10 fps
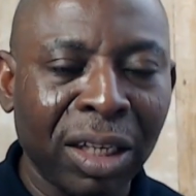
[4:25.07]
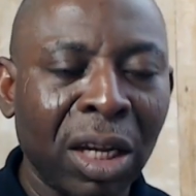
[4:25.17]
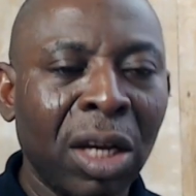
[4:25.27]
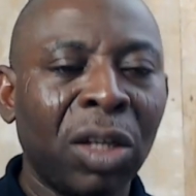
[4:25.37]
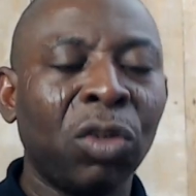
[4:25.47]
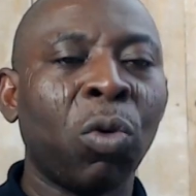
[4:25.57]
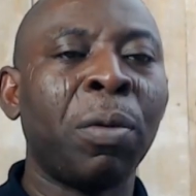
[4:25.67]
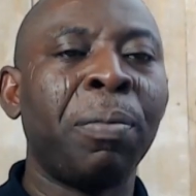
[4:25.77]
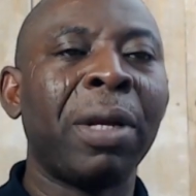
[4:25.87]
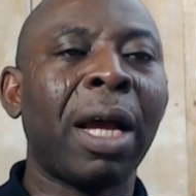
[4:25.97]
you will be
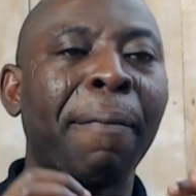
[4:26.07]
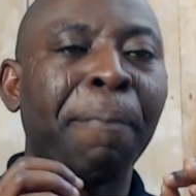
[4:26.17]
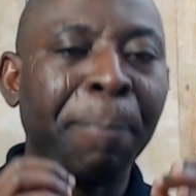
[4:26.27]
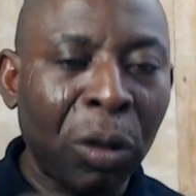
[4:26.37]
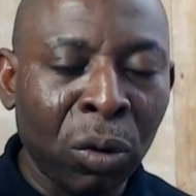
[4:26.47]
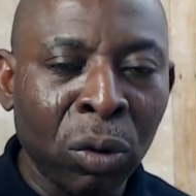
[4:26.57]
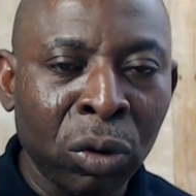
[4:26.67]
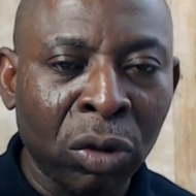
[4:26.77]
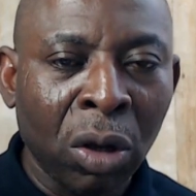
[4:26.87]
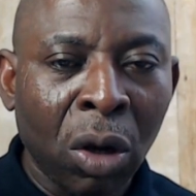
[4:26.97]
abused,
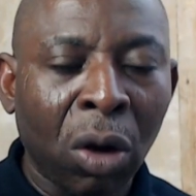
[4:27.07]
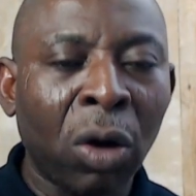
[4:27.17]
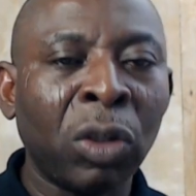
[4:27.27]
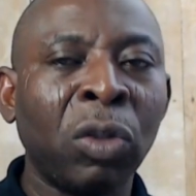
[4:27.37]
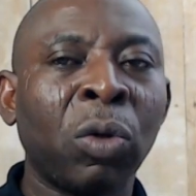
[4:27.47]
or you